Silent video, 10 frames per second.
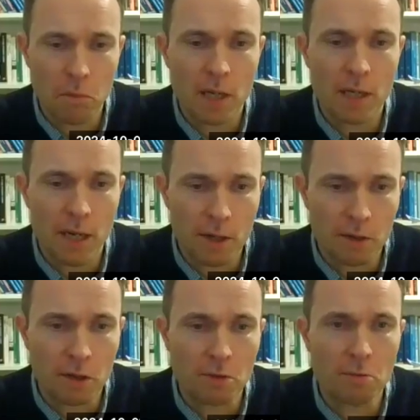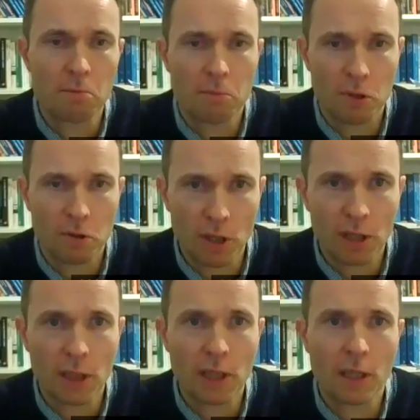adhered to
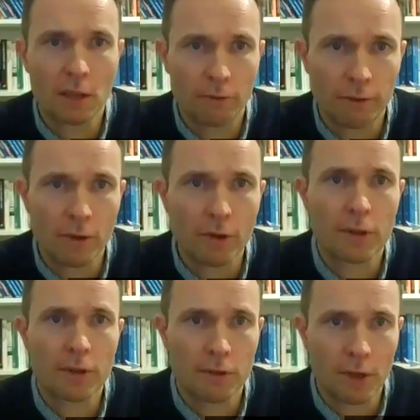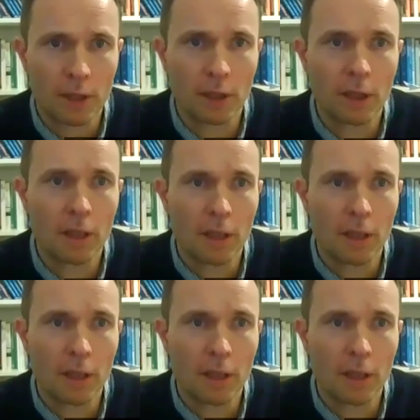strictly and enforced strictly,